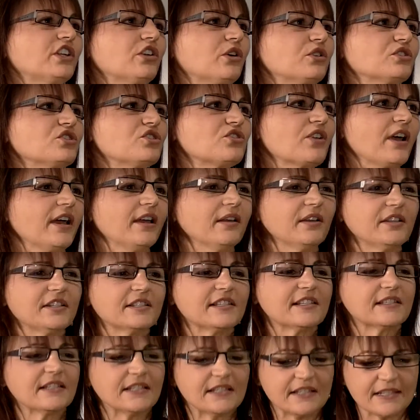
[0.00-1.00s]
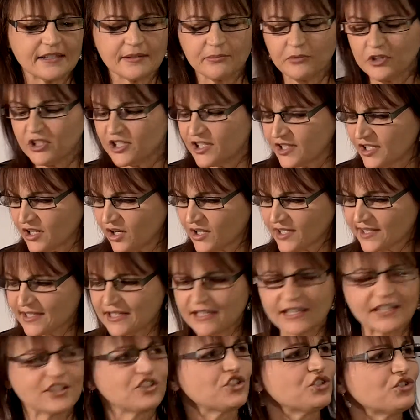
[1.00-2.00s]
an entree. It's nice
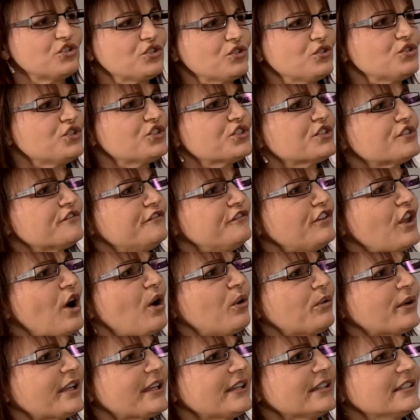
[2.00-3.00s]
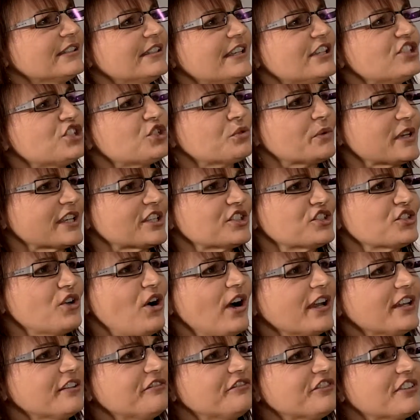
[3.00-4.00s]
to get your juices flowing and get you
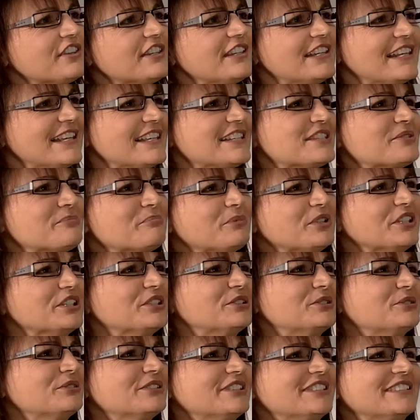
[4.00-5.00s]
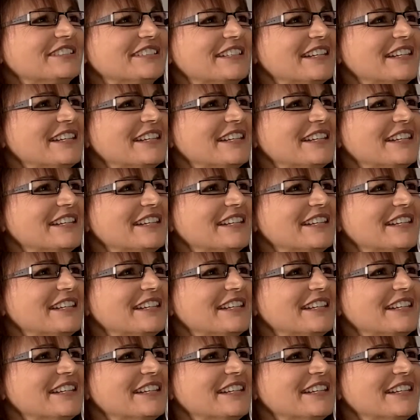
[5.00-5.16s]
excited for the next meal. And